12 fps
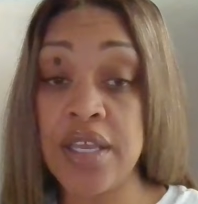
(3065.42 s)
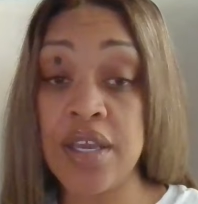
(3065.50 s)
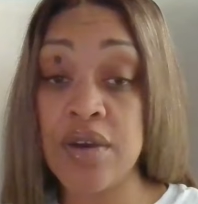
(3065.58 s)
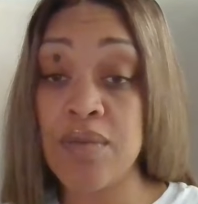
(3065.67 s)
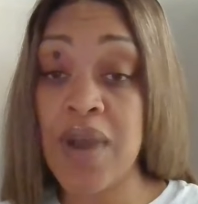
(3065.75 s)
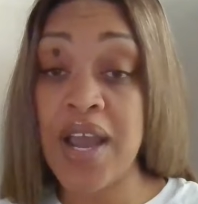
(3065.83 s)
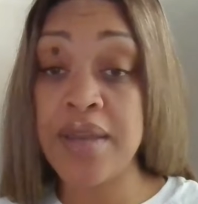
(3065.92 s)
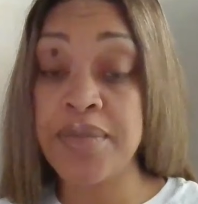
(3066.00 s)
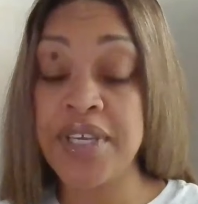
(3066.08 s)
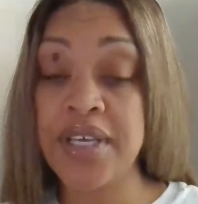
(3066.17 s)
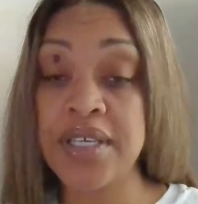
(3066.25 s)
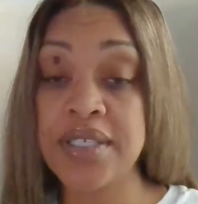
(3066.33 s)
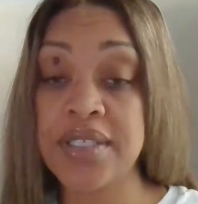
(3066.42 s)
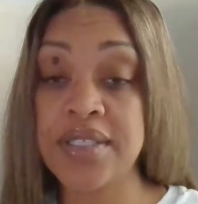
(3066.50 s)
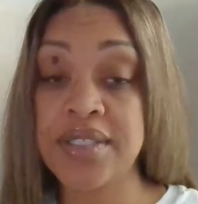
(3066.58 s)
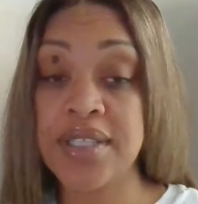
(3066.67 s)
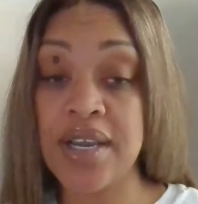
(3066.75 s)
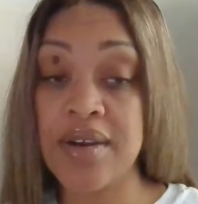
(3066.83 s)
You're right, because
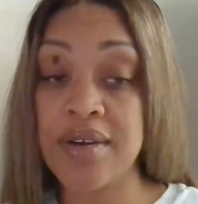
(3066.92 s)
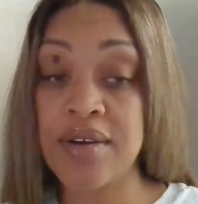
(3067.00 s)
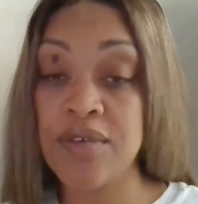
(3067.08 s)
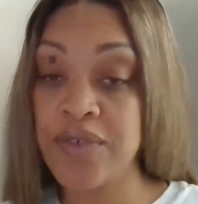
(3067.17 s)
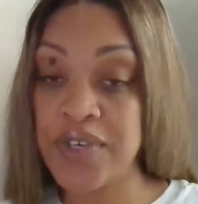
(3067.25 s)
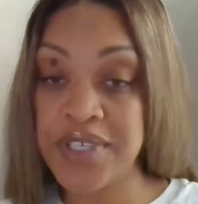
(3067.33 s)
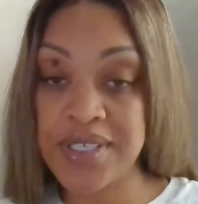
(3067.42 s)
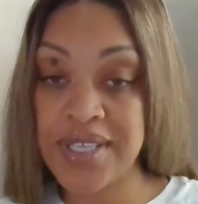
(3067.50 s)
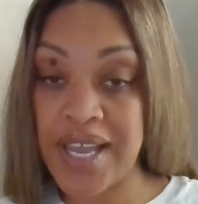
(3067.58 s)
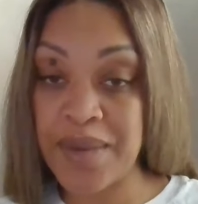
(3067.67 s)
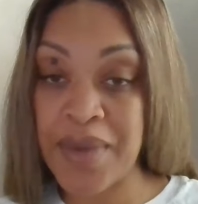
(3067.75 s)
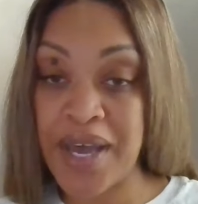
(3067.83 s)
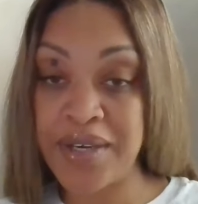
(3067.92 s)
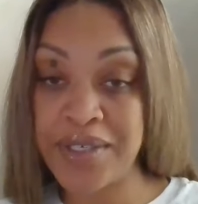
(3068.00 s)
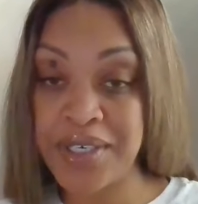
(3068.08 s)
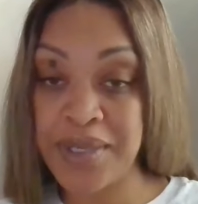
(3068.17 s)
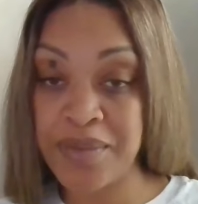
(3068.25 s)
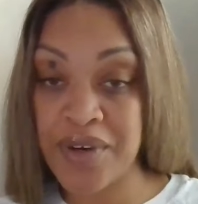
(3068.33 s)
there are no voices like mine
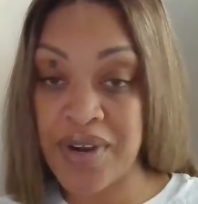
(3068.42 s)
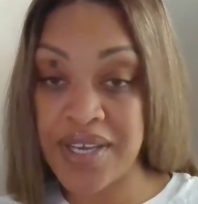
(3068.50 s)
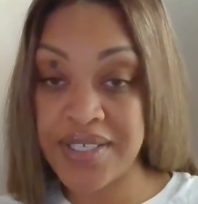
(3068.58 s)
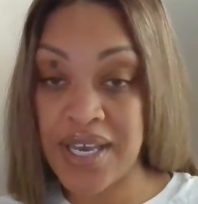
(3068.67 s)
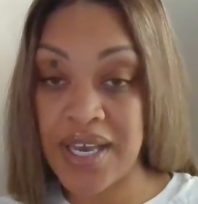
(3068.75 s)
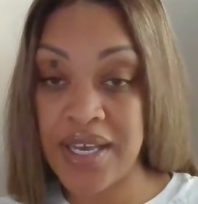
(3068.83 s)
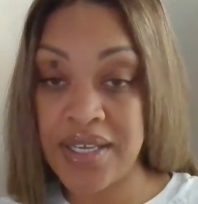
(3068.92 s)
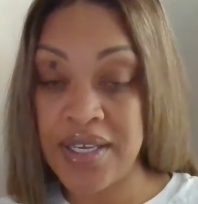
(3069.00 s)
on the Democrat side.